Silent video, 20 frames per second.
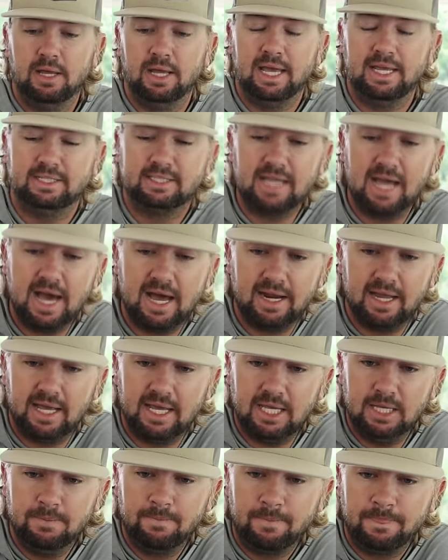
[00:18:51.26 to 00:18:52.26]
it's got
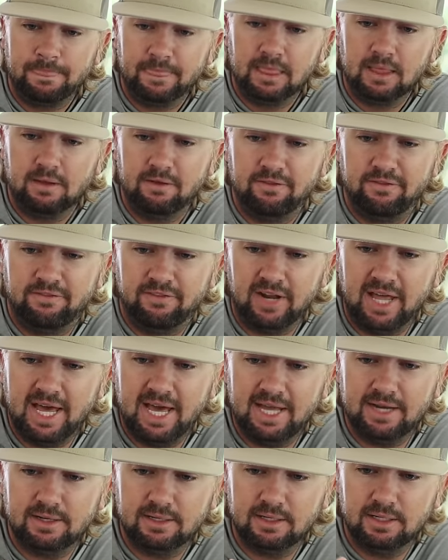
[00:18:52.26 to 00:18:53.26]
a
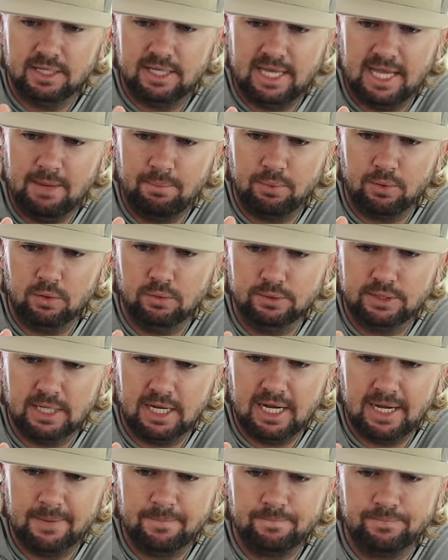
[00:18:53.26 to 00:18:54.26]
flat keeper on
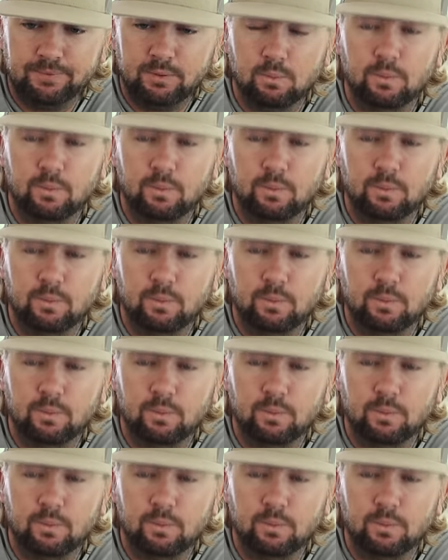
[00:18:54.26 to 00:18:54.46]
top,